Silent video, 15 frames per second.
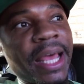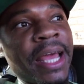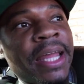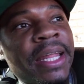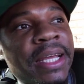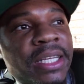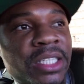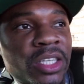an
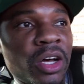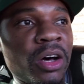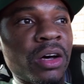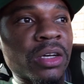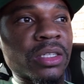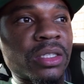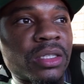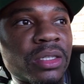
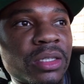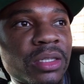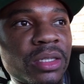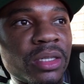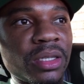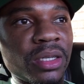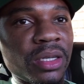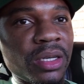exhaust,
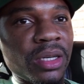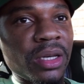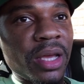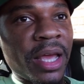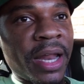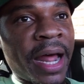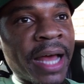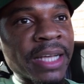
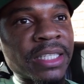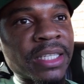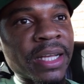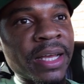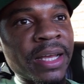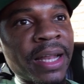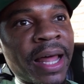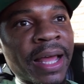and I
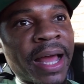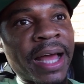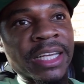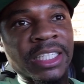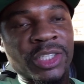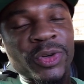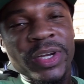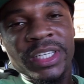say, like, I
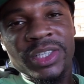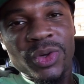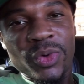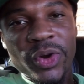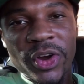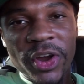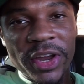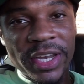stress the
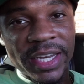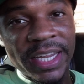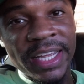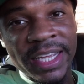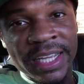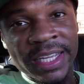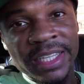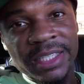word
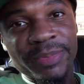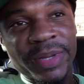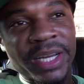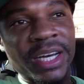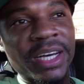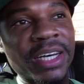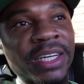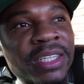needs,
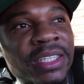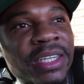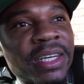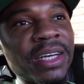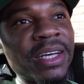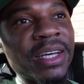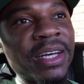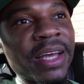because
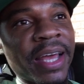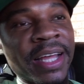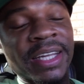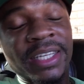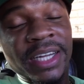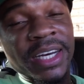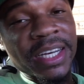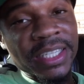it
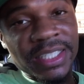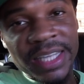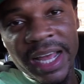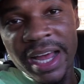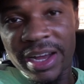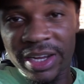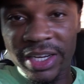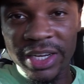does
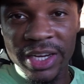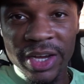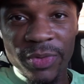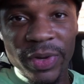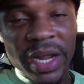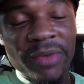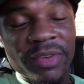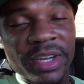sound good
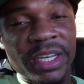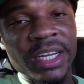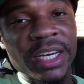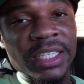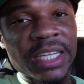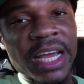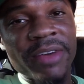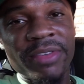whenever it
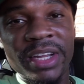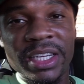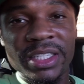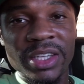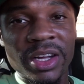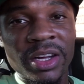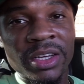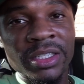does have an
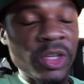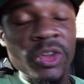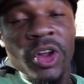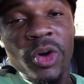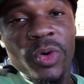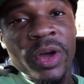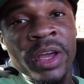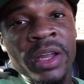exhaust. You
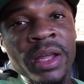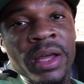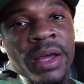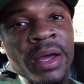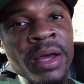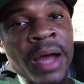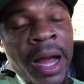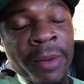know what,
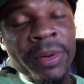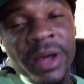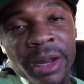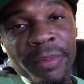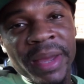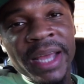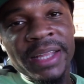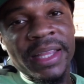I'm gonna
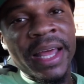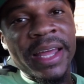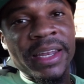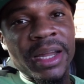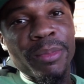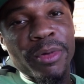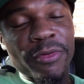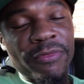make that
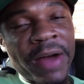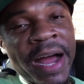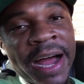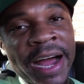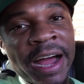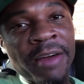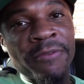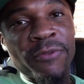number
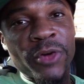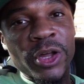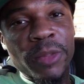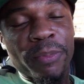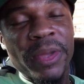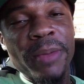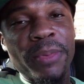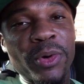5 for the
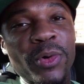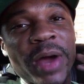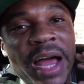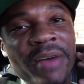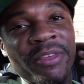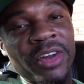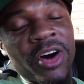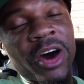people who
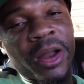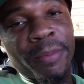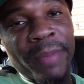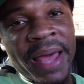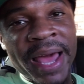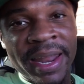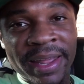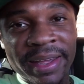have an
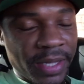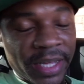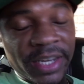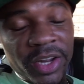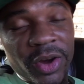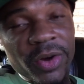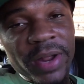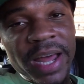automatic. They
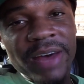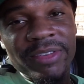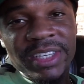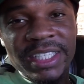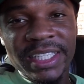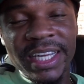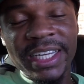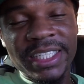don't have a
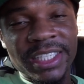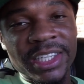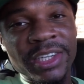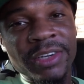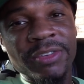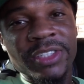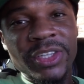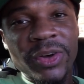stick
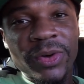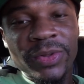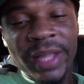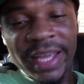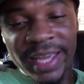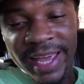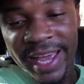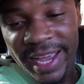shift, so
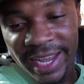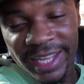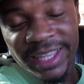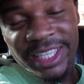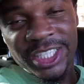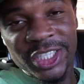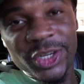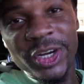they can't get
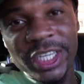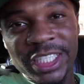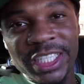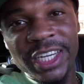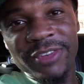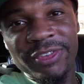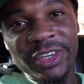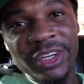the short
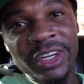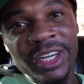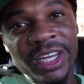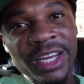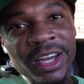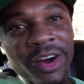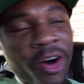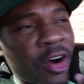shifter
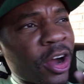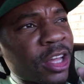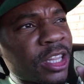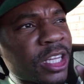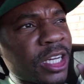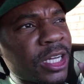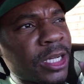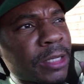or
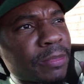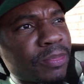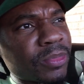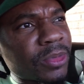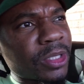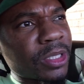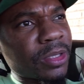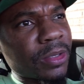the
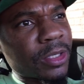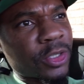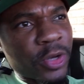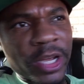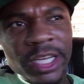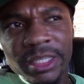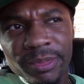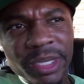
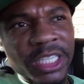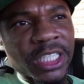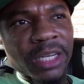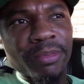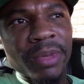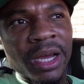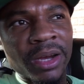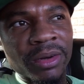
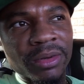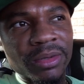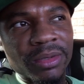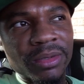transmission mount,